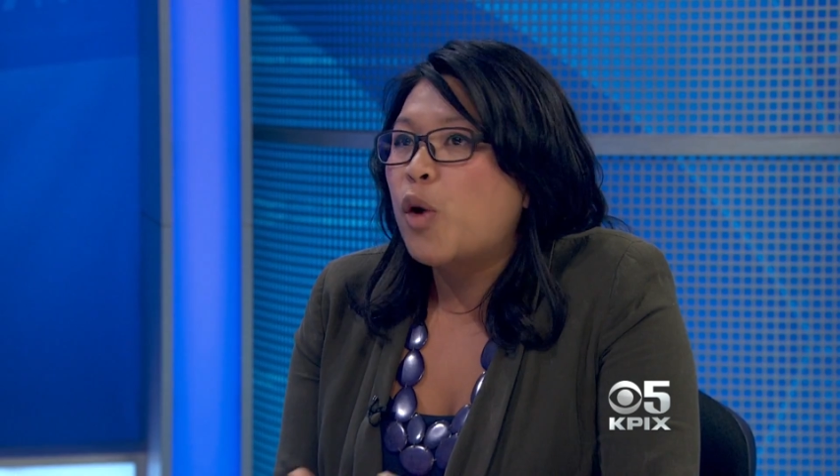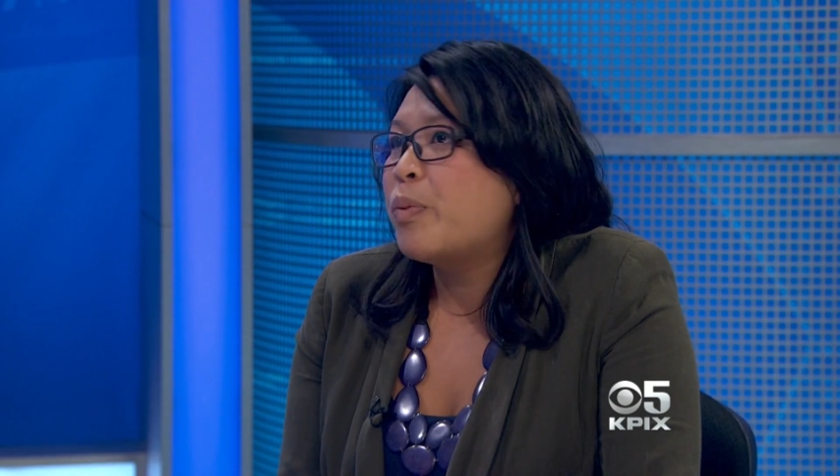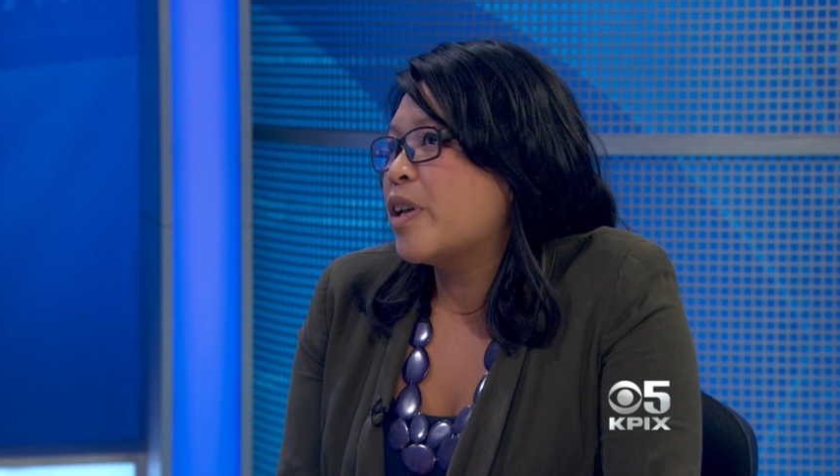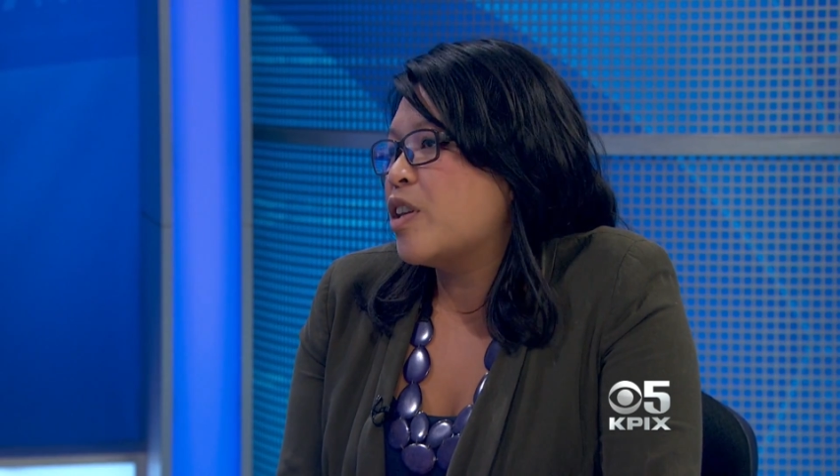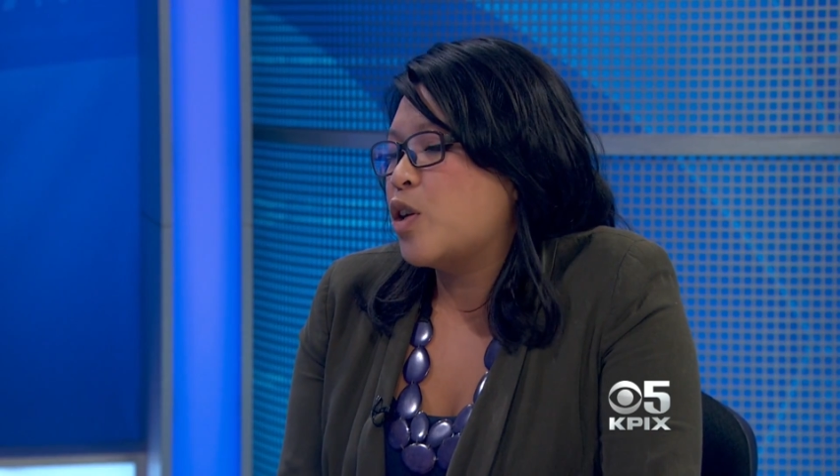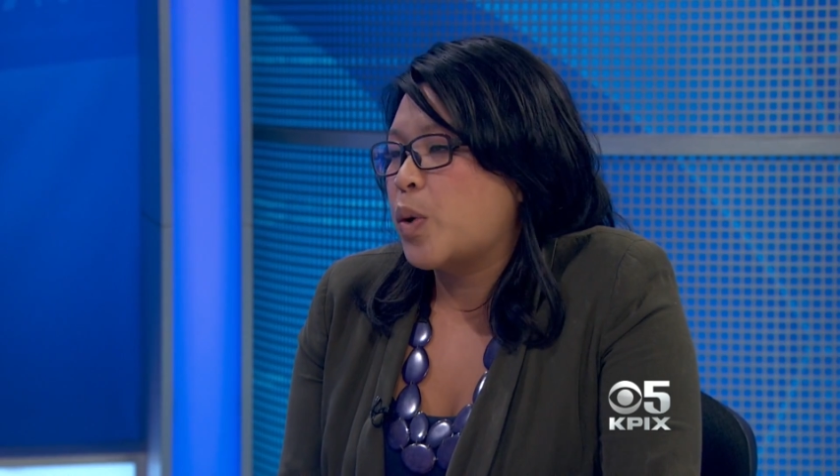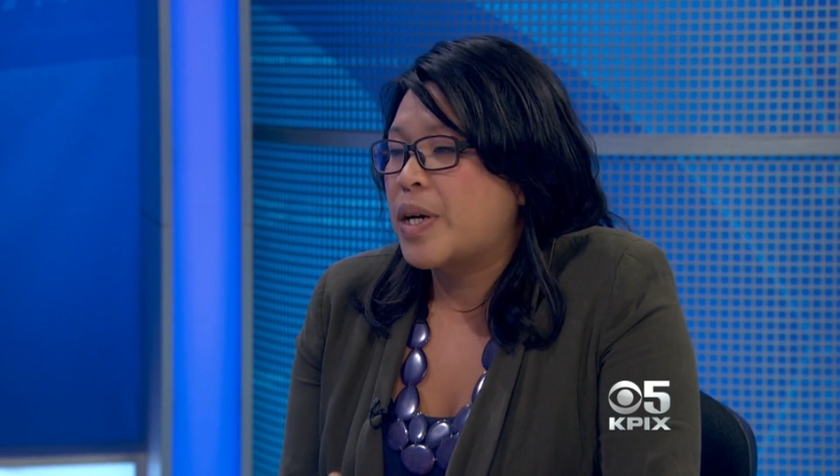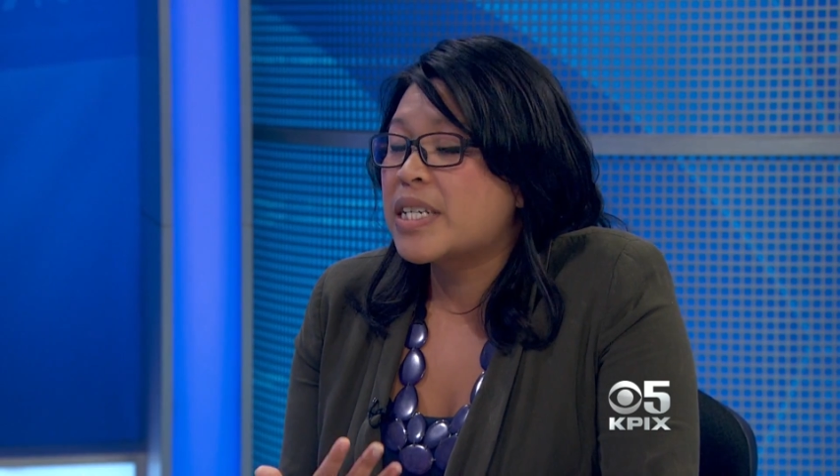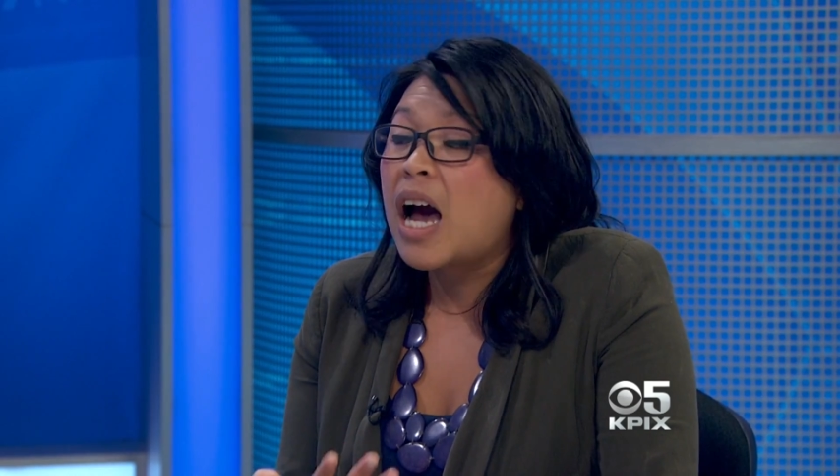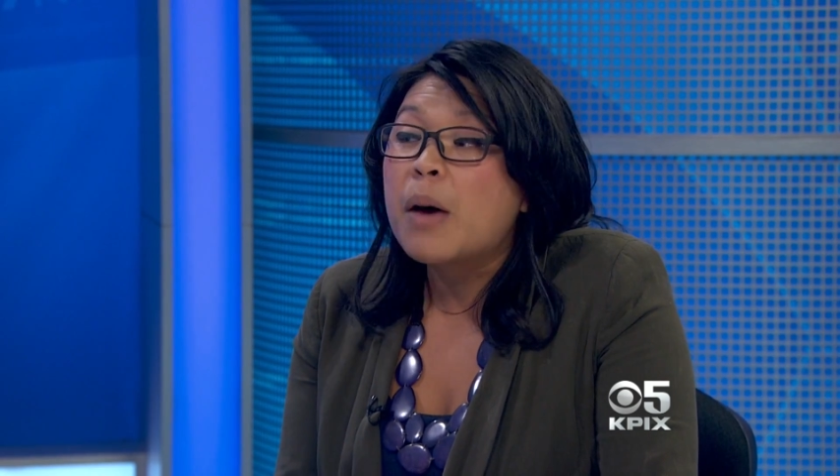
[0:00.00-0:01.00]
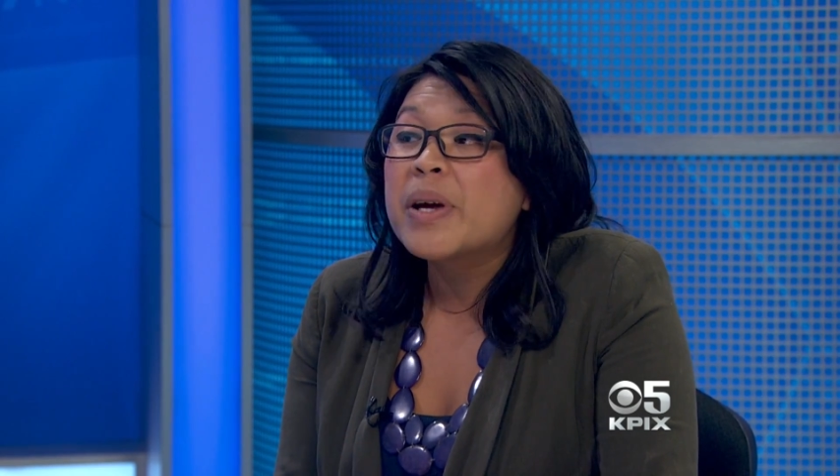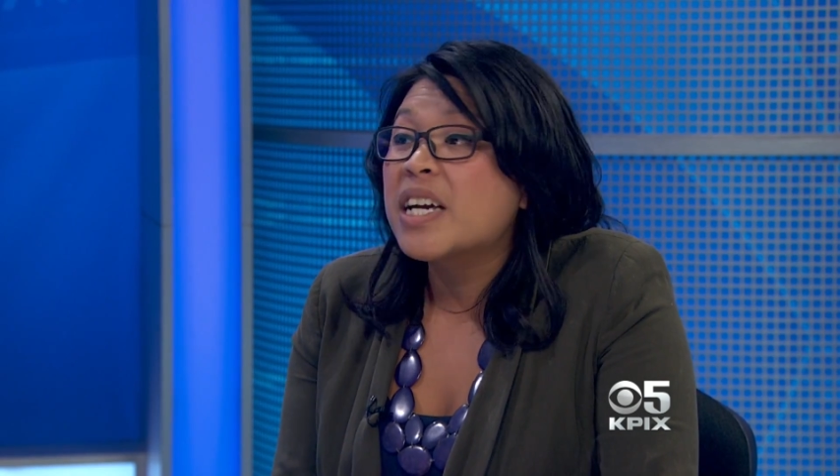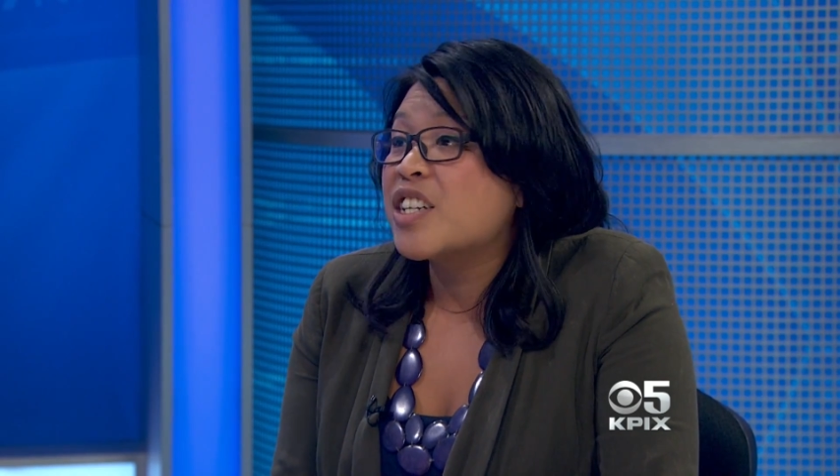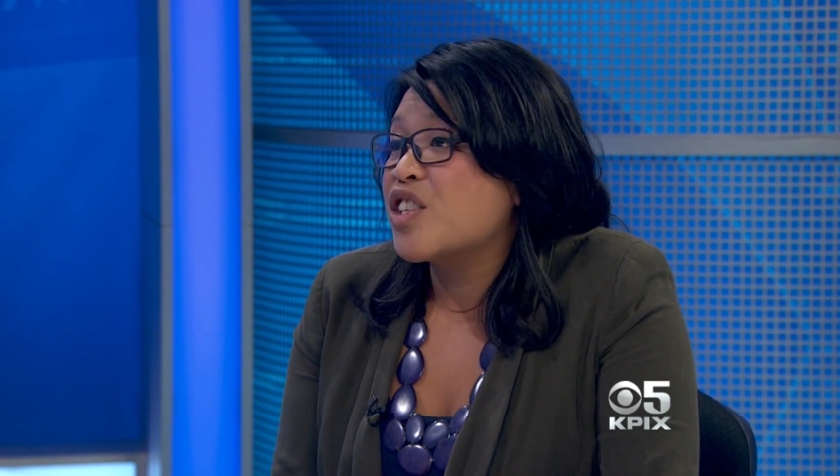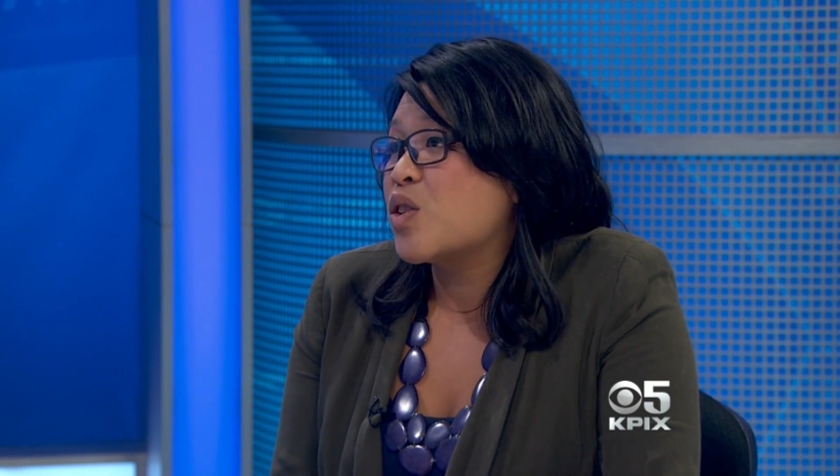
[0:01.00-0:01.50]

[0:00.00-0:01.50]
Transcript: opening the doors, coming into